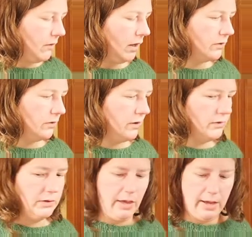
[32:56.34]
So
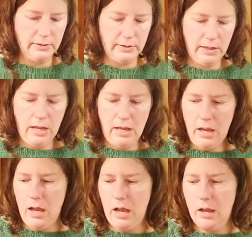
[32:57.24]
there's that.
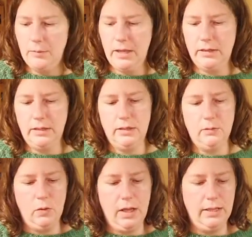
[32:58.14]
And
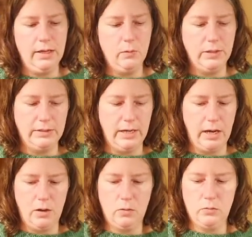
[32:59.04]
then while I went
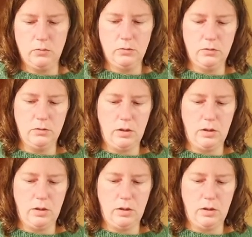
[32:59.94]
down